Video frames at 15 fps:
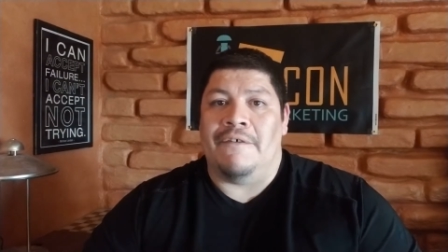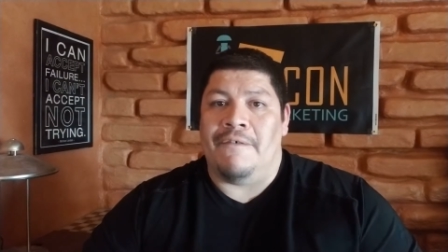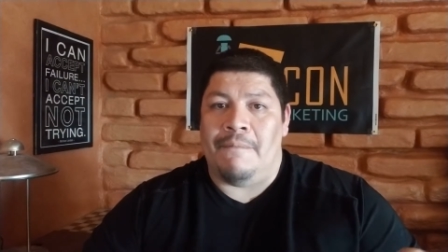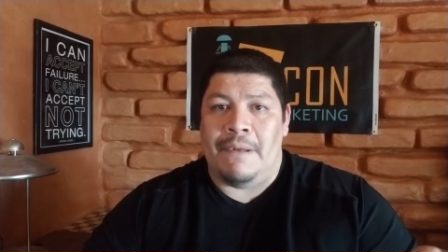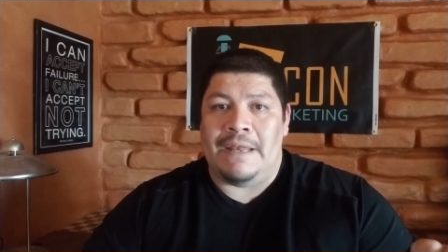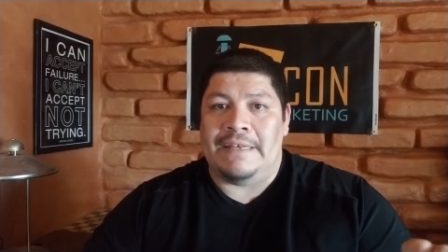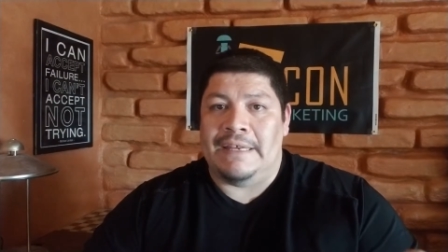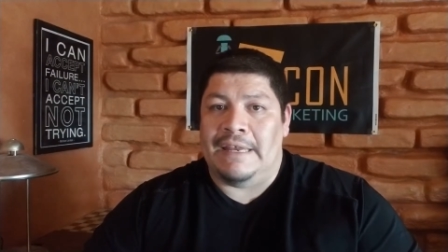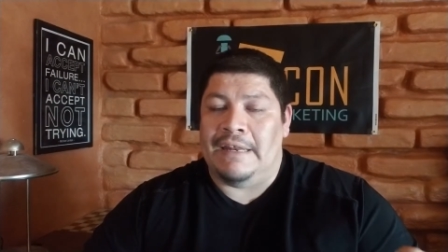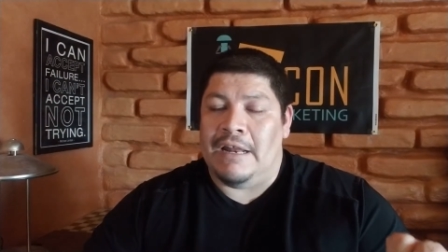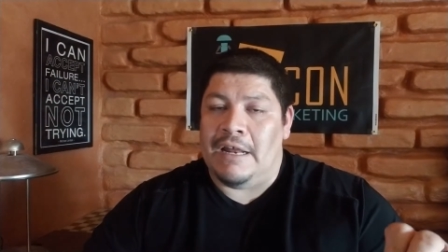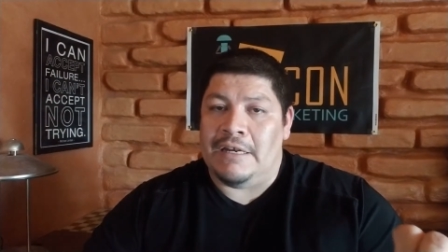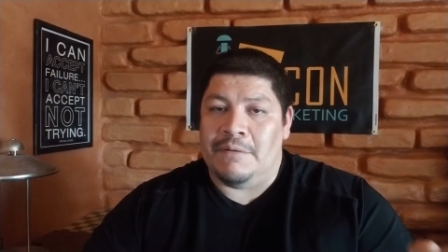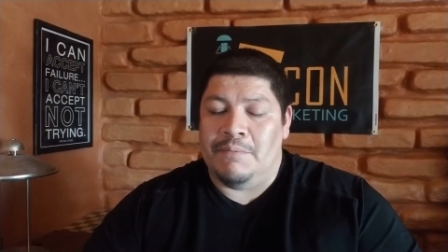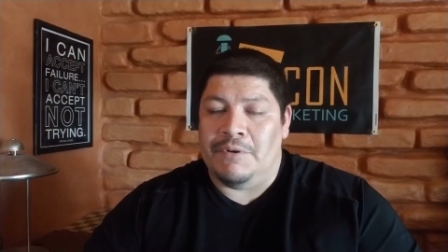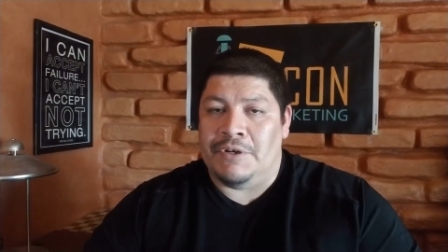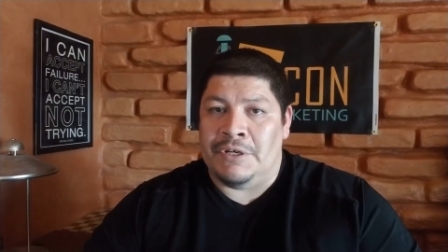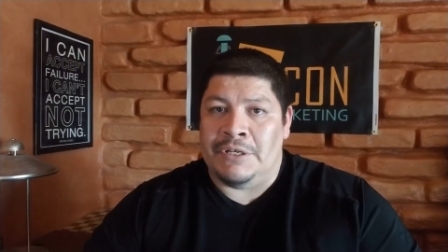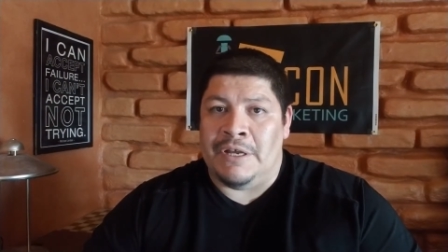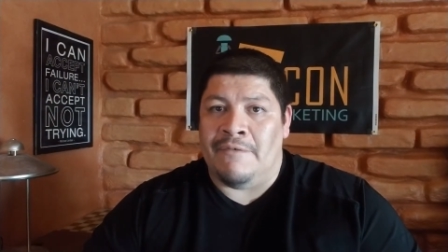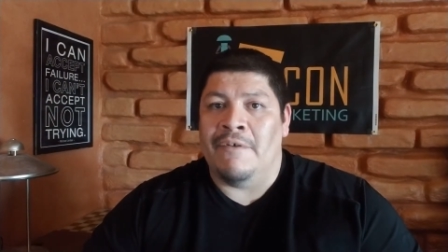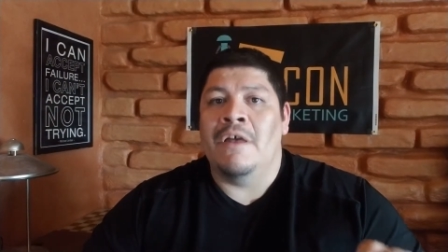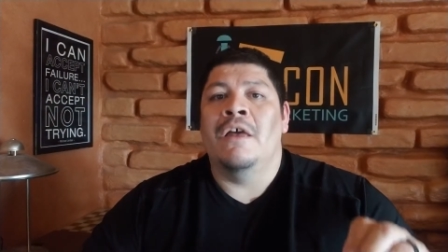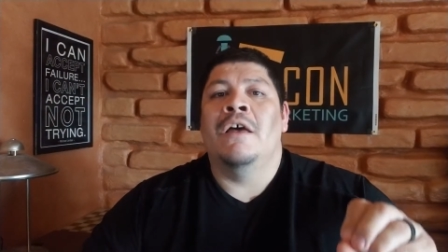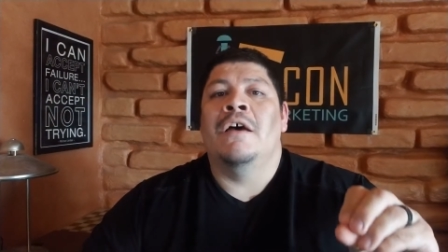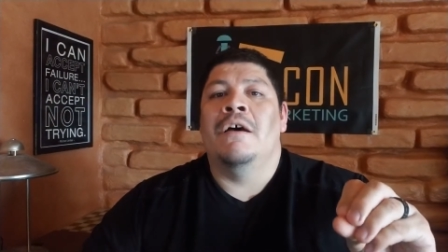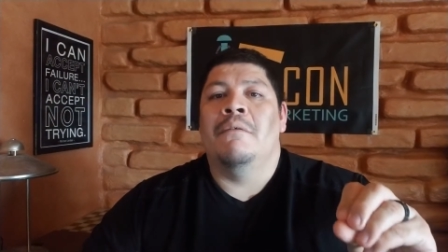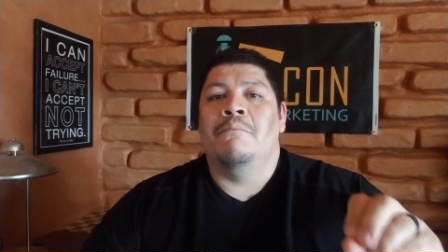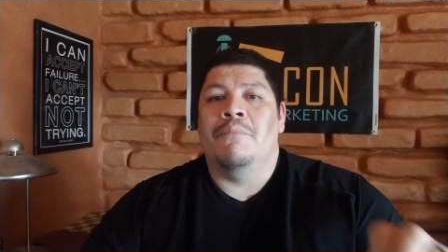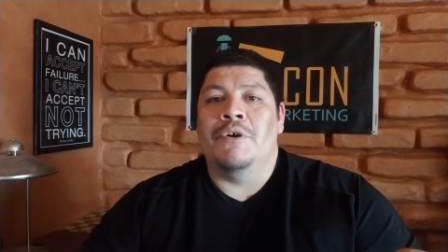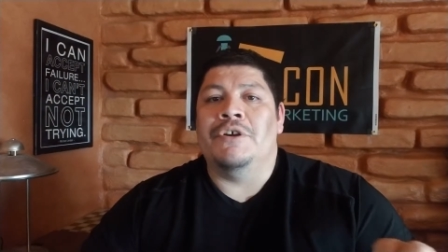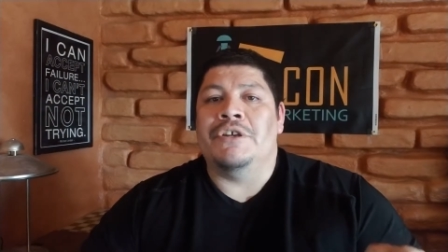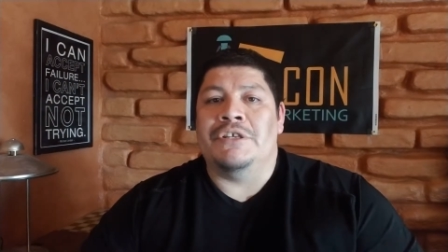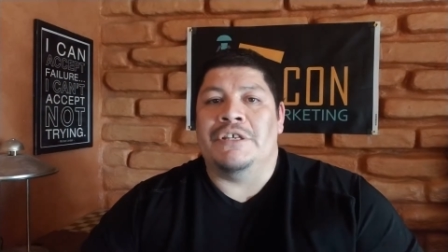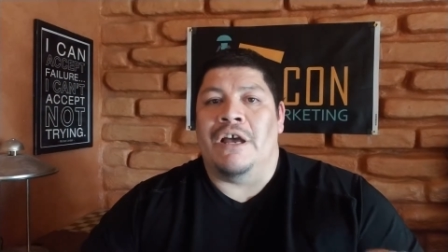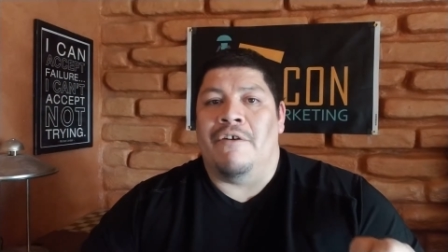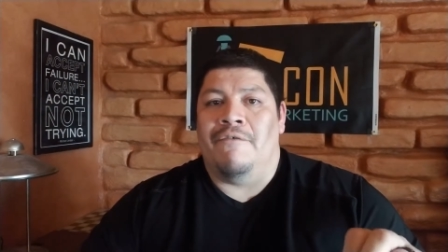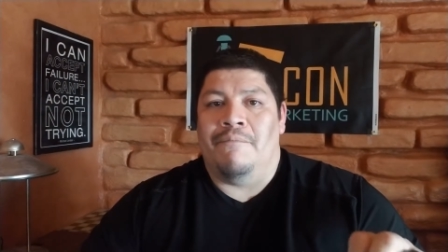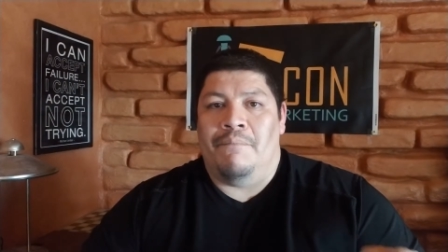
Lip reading: I'm not saying not to push yourself,